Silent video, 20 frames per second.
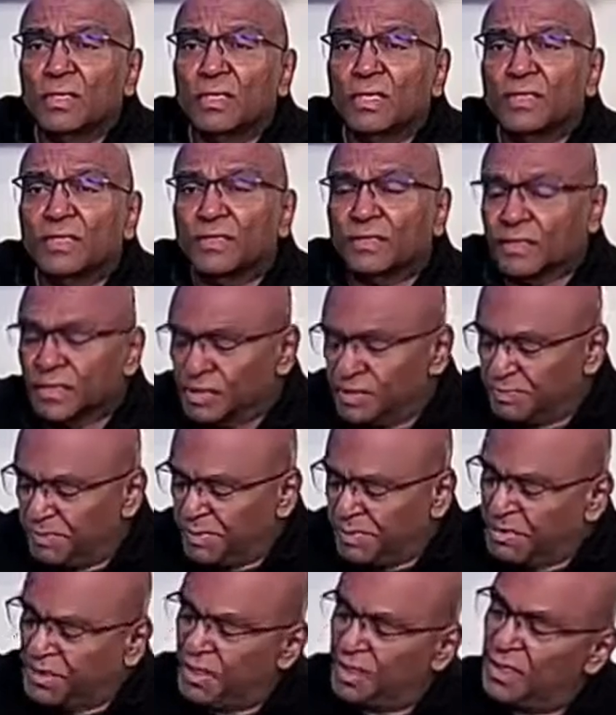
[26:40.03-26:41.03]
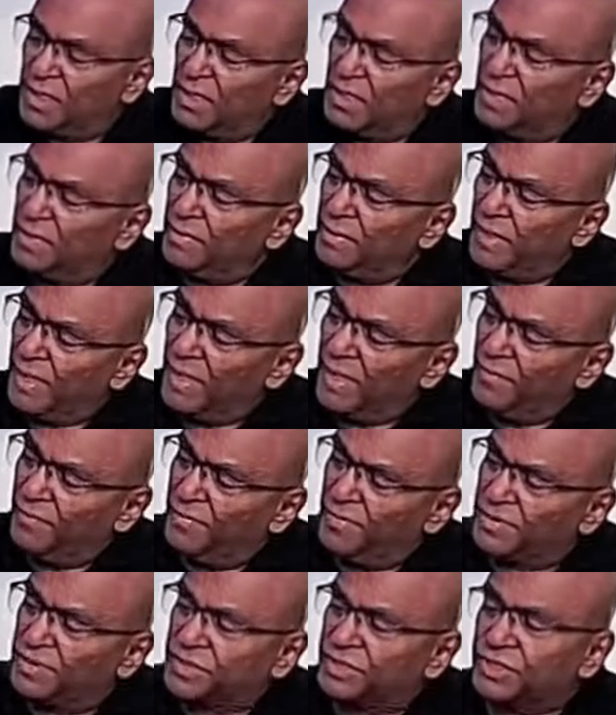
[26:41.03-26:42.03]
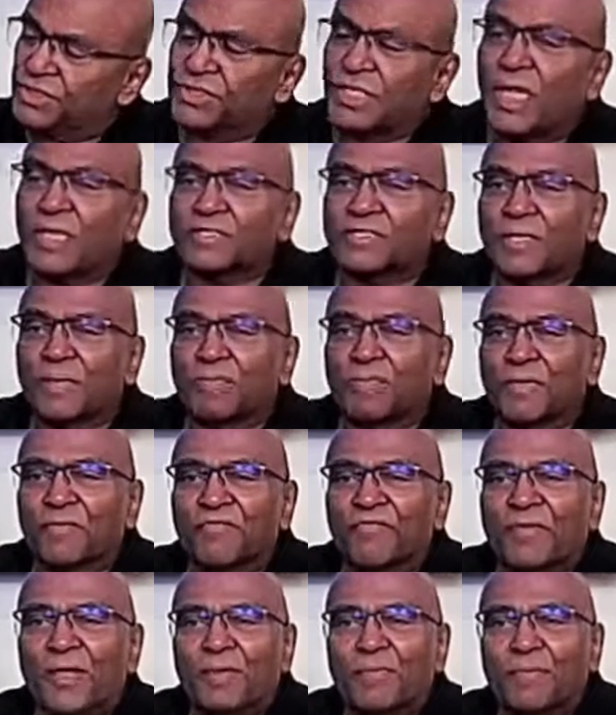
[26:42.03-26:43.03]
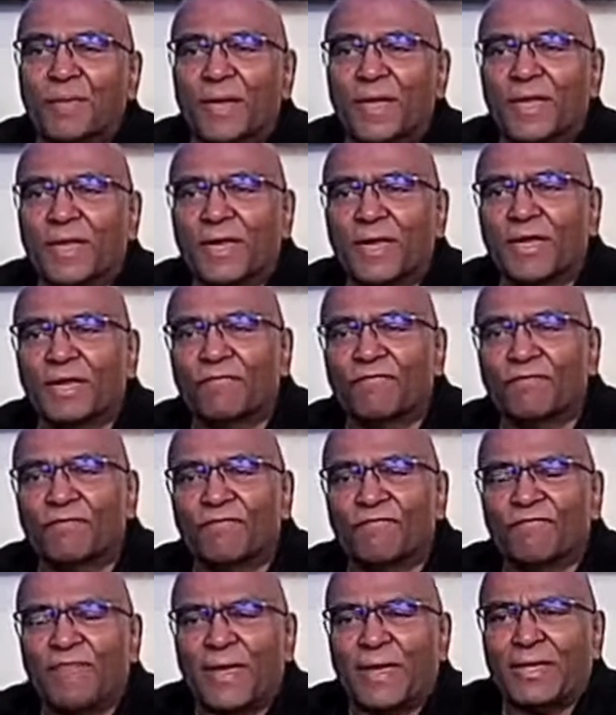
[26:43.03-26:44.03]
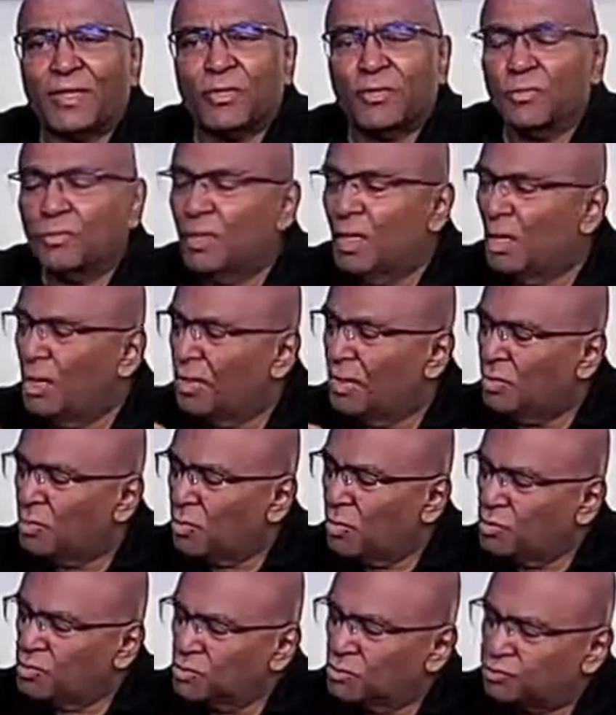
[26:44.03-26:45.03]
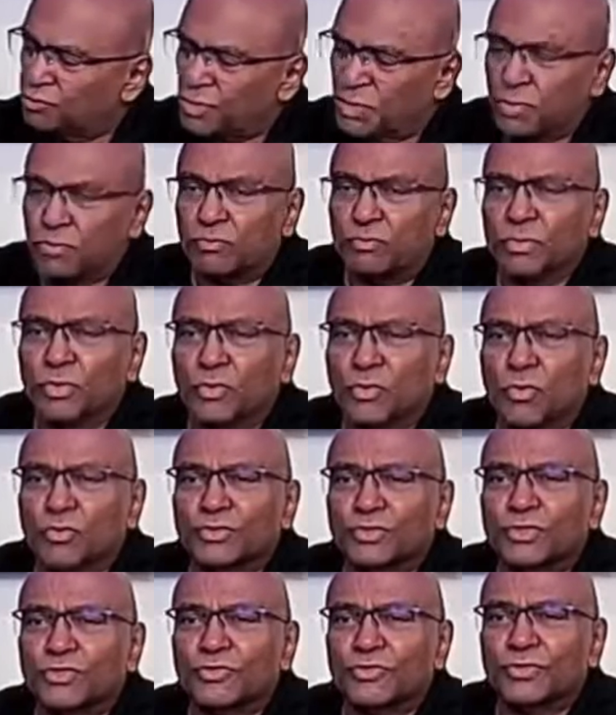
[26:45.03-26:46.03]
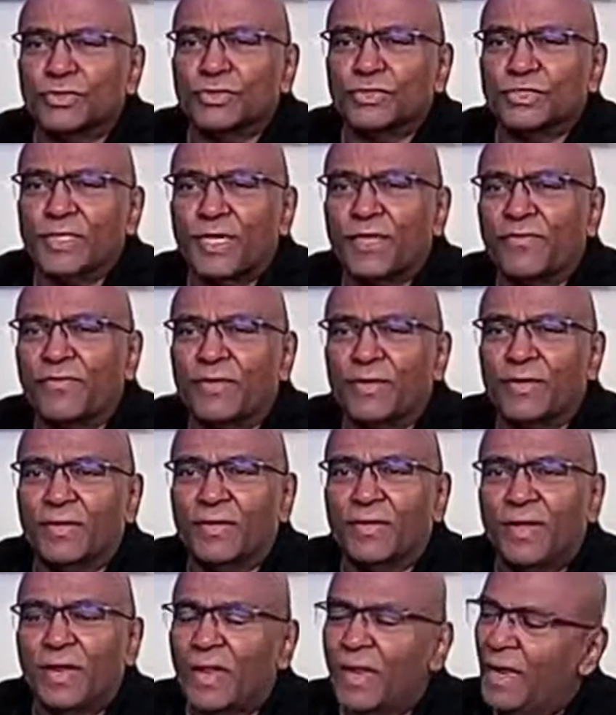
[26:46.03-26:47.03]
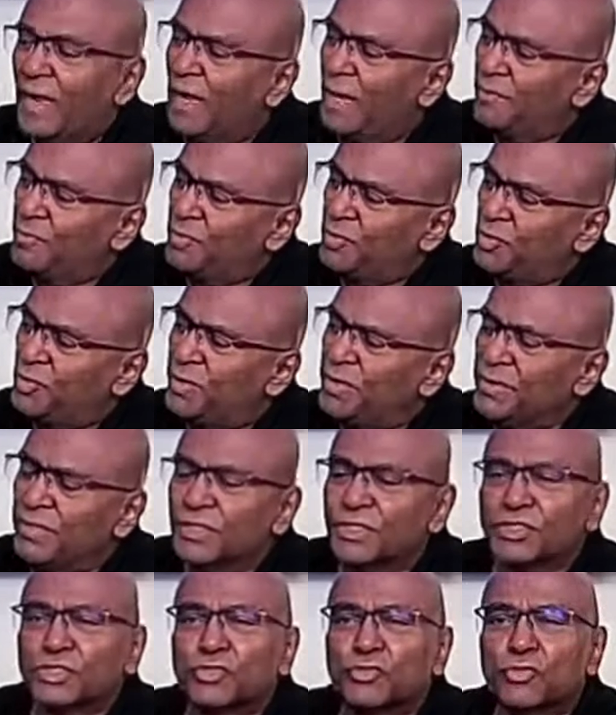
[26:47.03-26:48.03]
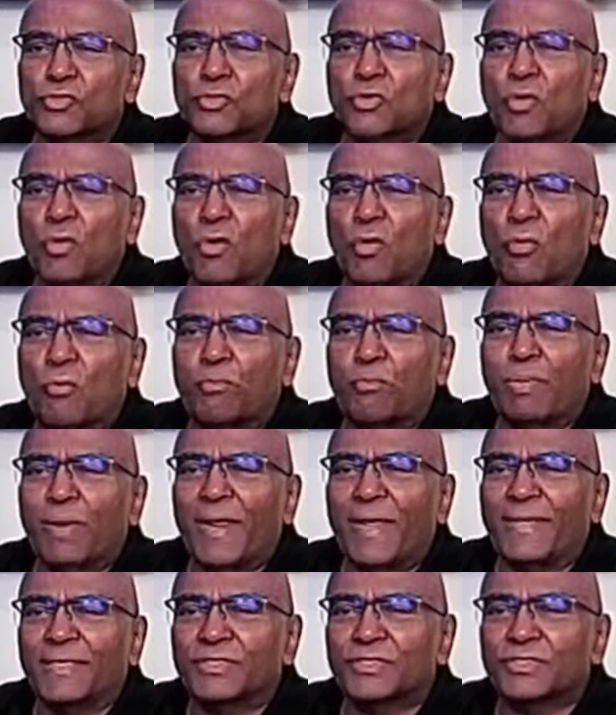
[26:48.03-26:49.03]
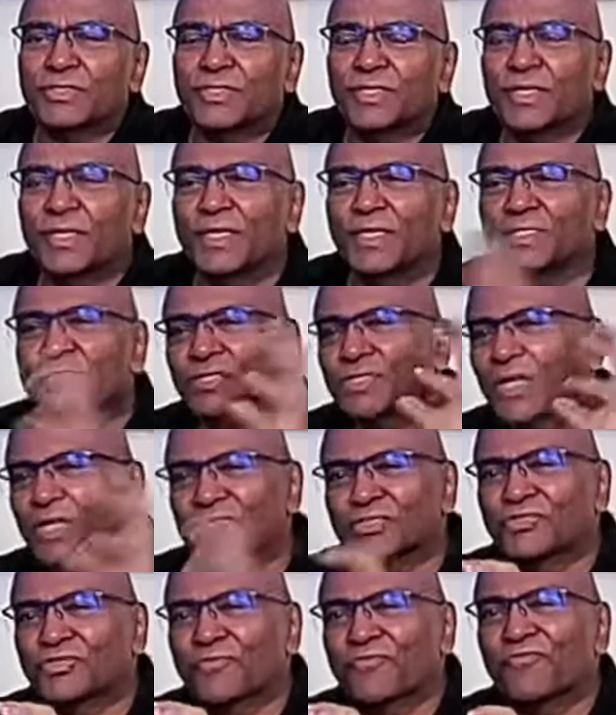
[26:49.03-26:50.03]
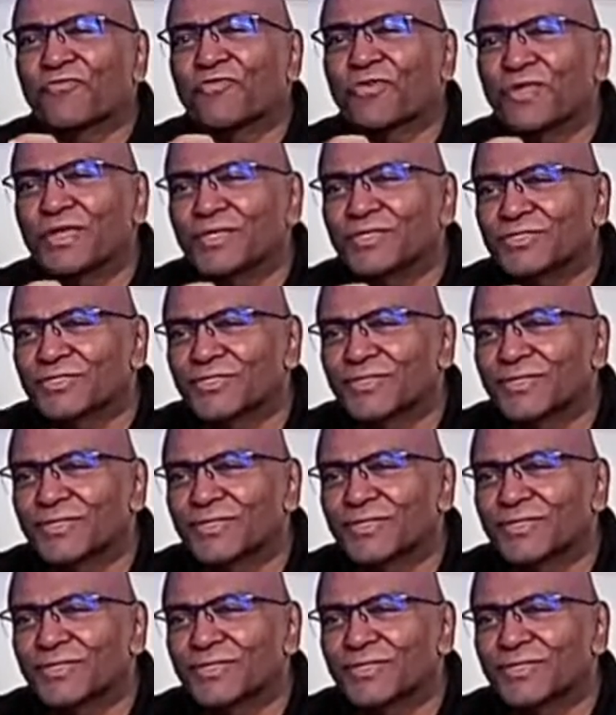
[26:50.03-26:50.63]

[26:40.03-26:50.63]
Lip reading: this particular area sucks up the fat by a kind of a vacuum. It goes into this area, and between these two cold plates, it starts to freeze.